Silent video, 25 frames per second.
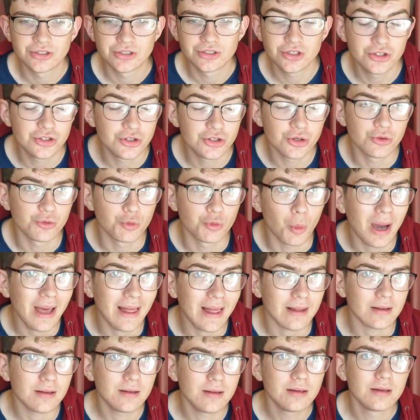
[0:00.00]
to do
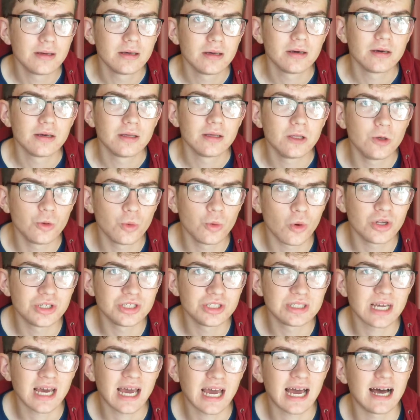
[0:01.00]
well, you
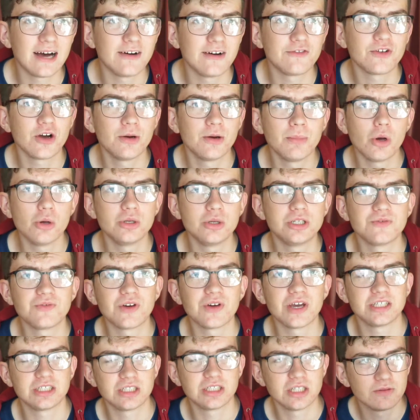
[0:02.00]
want to have a
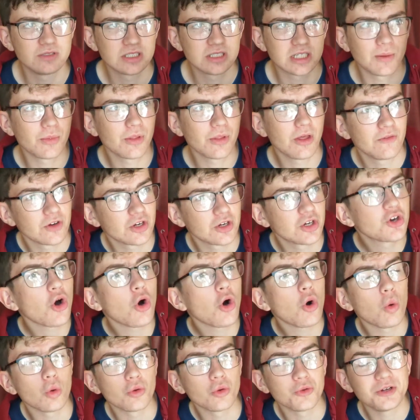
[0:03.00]
motivation of a
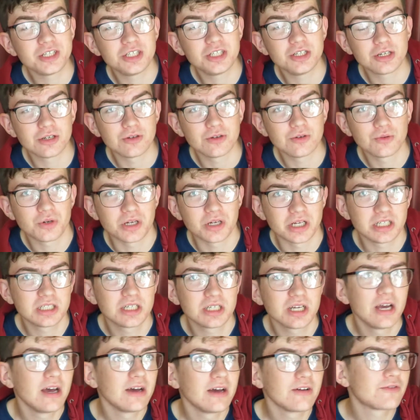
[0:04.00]
goal which you can reach.
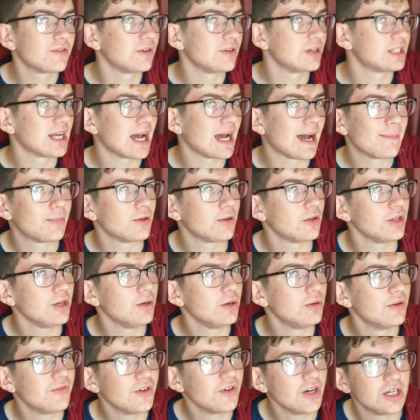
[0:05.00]
For example, a
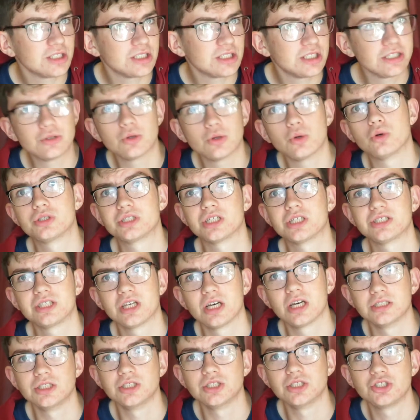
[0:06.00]
university course, a
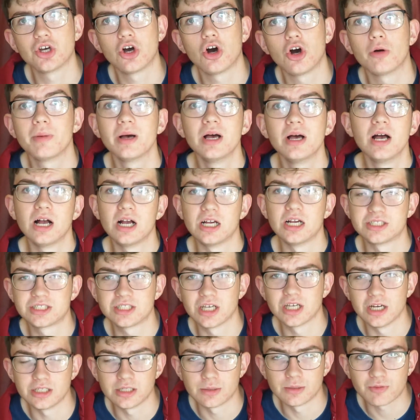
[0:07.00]
certain job, a
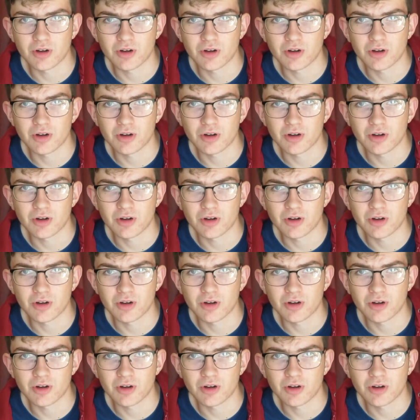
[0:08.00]
certain